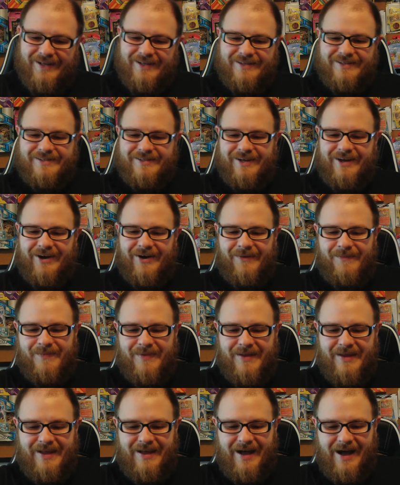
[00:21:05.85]
So,
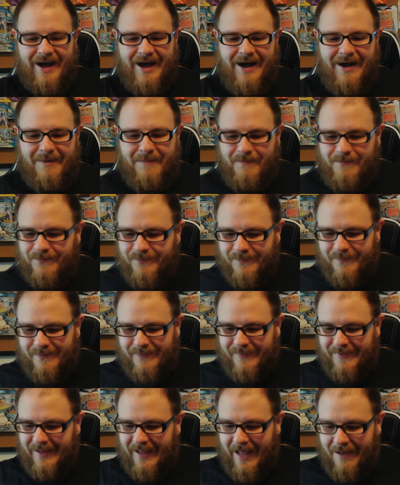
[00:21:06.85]

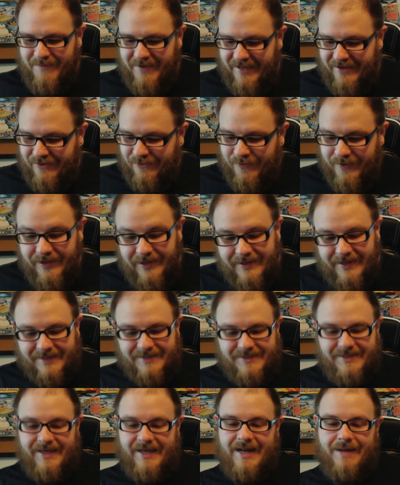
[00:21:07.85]
I mean, really,
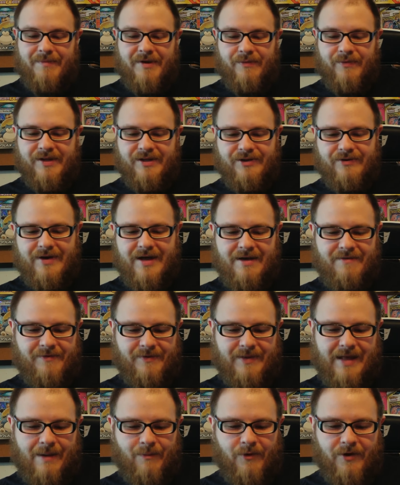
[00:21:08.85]
that's it. I mean, we do have a
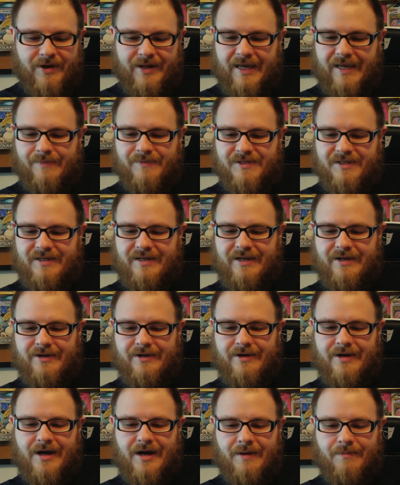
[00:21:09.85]
lot more games in
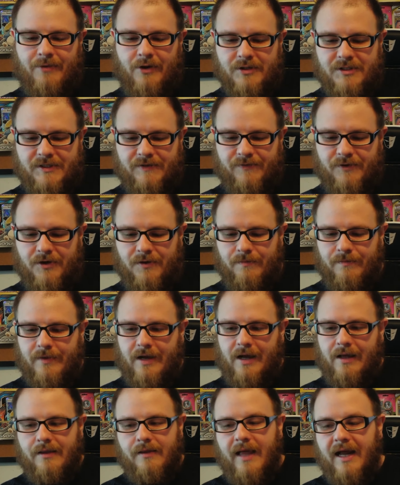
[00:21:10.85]
here. Most of them,
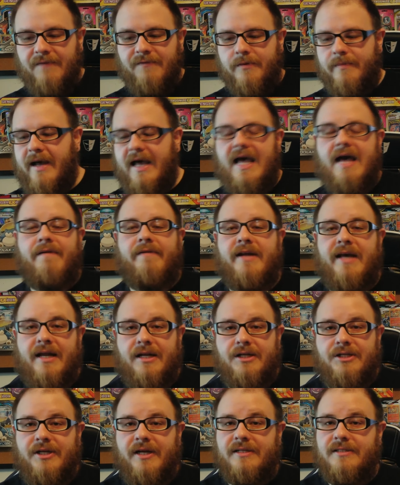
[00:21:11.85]
a lot of them, I haven't had
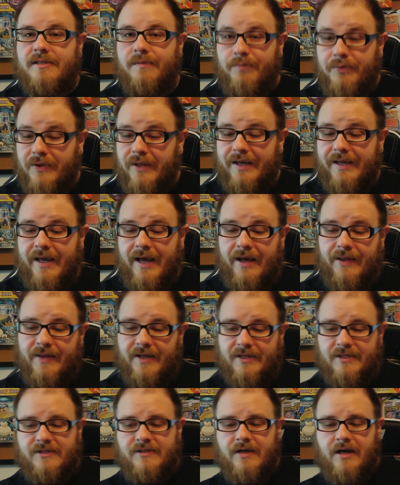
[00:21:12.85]
a chance to play yet.
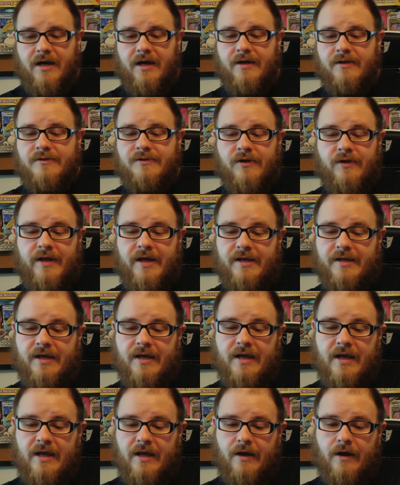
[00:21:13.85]
That's so like
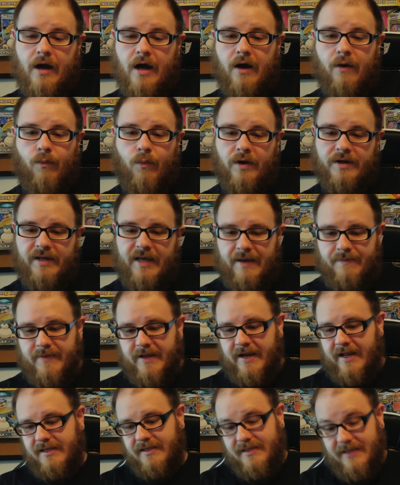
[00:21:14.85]
one game
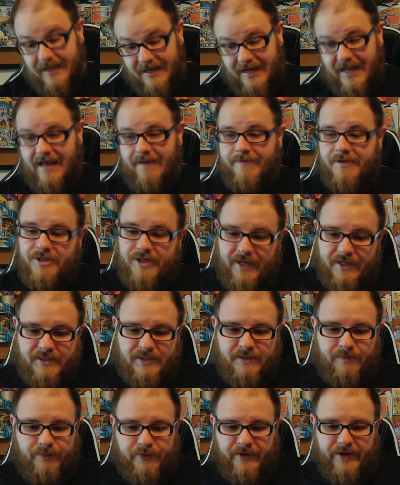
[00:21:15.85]
that I did have a
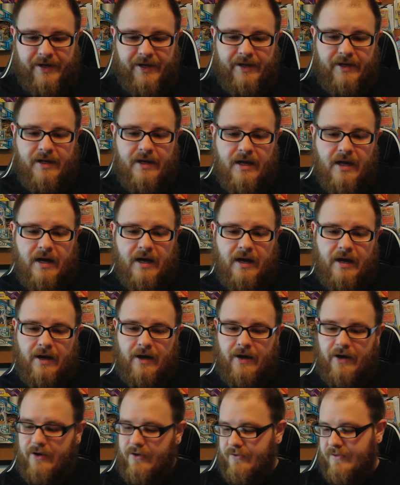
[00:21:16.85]
chance to play
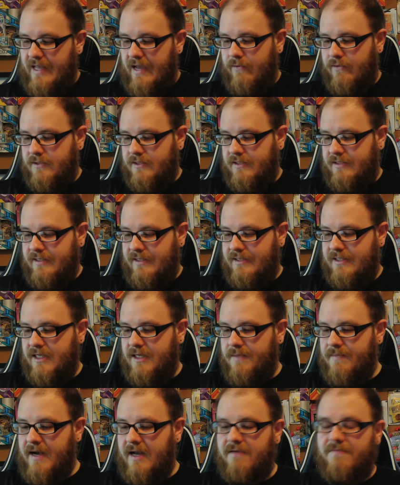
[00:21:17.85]
that was a
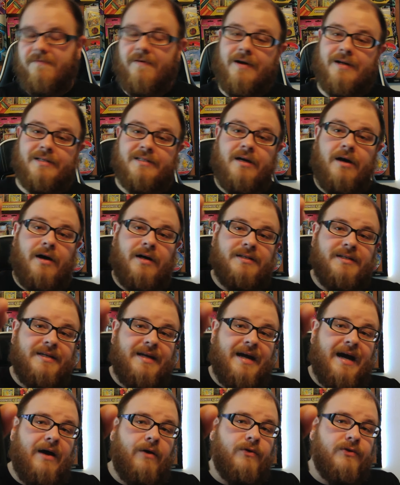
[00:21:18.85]
decent amount of fun is Haunted
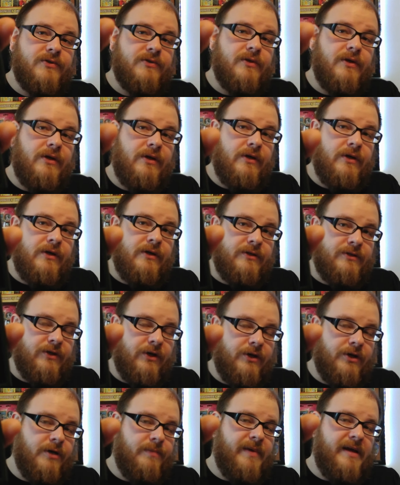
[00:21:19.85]
House.
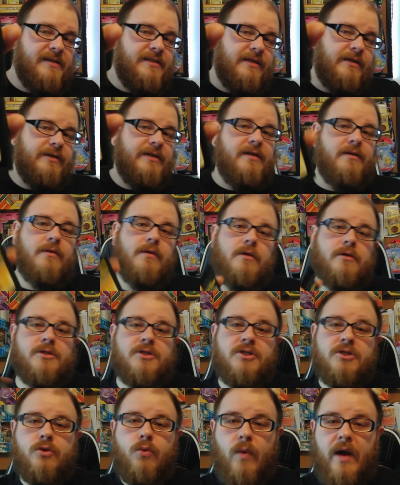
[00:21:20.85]
So you're basically a little
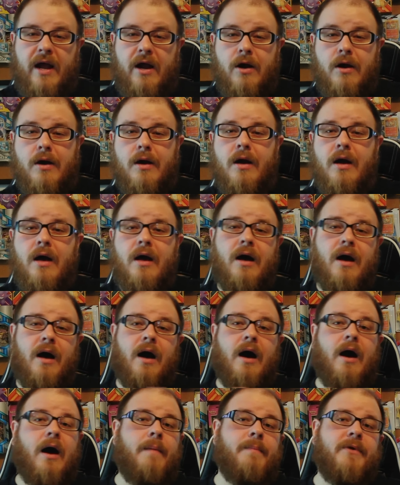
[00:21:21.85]
square.
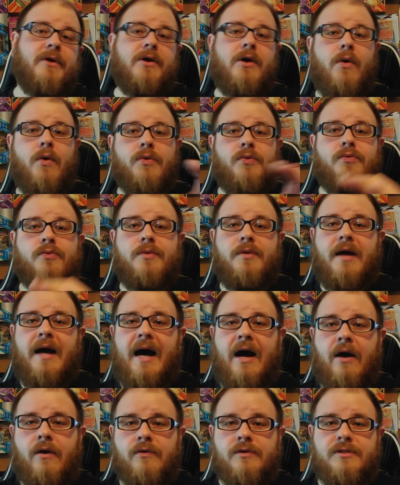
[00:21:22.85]
You're going through the
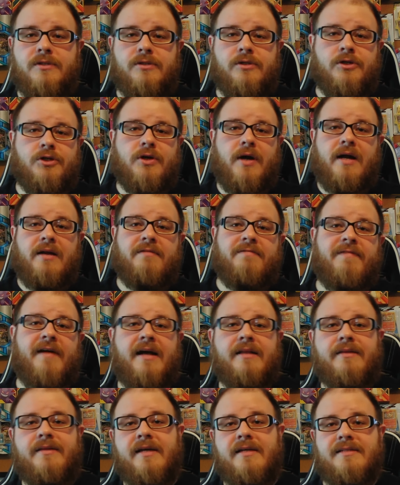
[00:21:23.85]
house. You're trying to
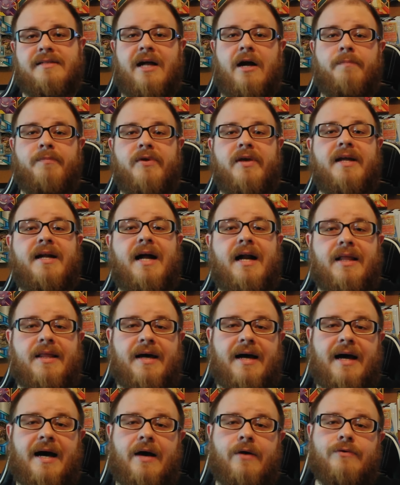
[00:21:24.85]
find things to help you get out of
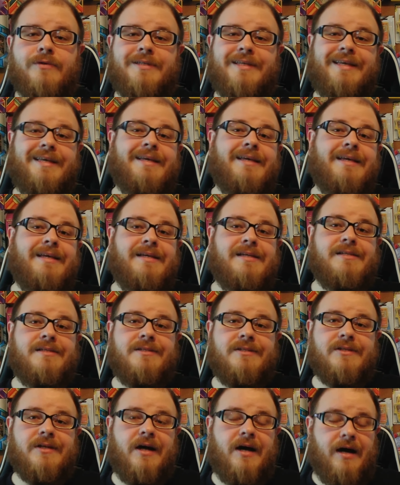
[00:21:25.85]
the house.
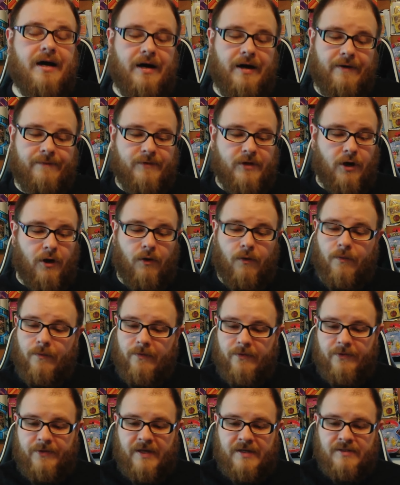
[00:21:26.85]
Keys, you know,
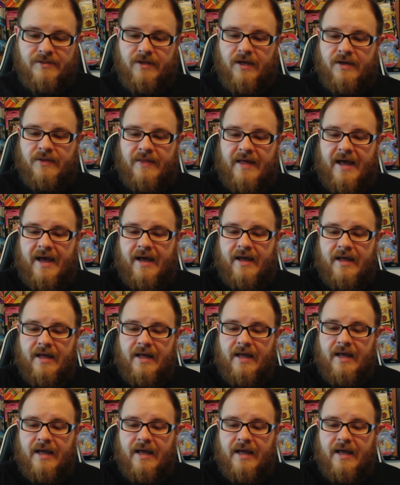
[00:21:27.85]
things like that.